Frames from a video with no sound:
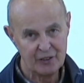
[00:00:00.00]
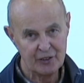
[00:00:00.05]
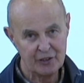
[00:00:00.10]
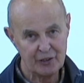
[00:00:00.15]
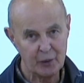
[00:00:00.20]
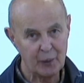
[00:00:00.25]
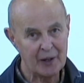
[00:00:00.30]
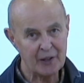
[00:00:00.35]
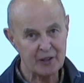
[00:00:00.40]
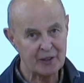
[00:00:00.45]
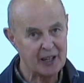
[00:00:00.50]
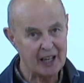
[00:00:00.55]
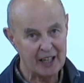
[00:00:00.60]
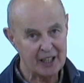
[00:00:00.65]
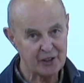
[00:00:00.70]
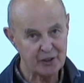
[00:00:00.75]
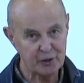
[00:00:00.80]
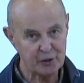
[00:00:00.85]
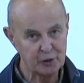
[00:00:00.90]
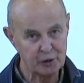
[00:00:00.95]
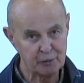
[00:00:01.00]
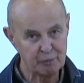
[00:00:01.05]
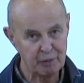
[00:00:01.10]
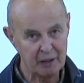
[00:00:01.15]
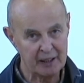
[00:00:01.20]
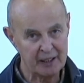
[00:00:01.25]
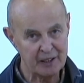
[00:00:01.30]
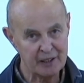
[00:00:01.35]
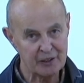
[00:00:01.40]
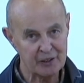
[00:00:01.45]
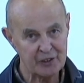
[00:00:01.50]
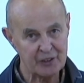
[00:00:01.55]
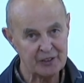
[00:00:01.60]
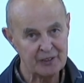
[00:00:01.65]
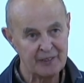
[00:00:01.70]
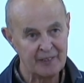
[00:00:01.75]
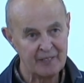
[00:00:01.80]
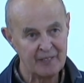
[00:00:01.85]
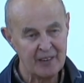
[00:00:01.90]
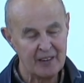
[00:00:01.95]
to other high school players,
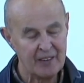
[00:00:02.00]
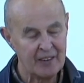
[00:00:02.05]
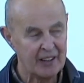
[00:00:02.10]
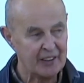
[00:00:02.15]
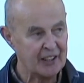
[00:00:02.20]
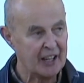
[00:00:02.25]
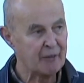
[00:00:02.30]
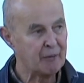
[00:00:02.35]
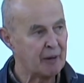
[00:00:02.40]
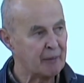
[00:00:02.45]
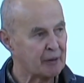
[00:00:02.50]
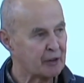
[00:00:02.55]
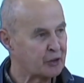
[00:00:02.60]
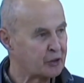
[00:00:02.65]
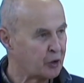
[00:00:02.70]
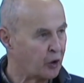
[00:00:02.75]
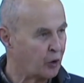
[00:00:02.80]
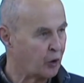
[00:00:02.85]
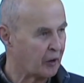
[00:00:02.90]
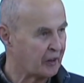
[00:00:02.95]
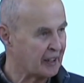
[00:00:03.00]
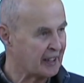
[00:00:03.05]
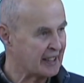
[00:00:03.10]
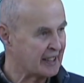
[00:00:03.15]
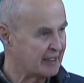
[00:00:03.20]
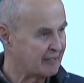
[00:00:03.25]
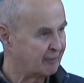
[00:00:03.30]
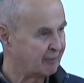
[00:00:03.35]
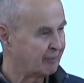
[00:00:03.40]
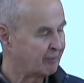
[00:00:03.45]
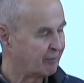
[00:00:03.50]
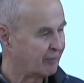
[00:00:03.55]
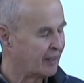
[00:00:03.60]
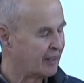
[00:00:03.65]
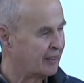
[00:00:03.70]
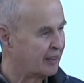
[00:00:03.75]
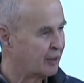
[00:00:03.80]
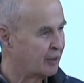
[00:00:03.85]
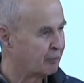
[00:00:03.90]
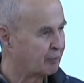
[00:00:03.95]
and then we would tour it
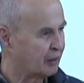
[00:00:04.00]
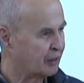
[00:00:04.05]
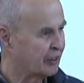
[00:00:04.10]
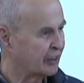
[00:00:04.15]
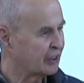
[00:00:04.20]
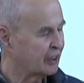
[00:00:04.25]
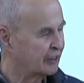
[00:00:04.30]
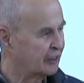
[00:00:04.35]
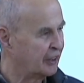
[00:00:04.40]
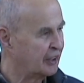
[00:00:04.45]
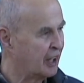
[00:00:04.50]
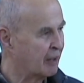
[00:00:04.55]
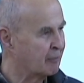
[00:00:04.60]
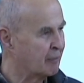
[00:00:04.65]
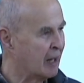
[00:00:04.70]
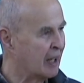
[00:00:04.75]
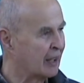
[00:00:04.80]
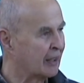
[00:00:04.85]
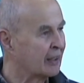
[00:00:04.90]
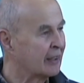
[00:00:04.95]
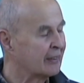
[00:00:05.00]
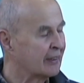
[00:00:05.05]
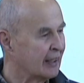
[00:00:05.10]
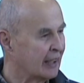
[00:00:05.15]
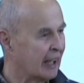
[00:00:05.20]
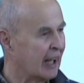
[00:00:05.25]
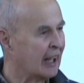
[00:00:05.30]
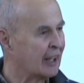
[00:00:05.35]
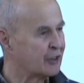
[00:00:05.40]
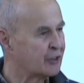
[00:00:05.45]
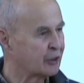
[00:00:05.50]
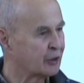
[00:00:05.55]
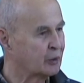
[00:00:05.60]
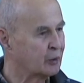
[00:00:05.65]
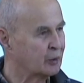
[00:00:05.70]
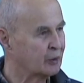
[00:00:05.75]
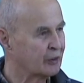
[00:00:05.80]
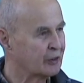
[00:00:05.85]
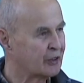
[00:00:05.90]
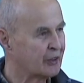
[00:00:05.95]
particularly among the high
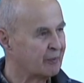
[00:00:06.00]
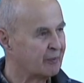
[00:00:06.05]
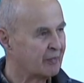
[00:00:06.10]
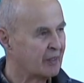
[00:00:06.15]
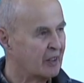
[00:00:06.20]
schools.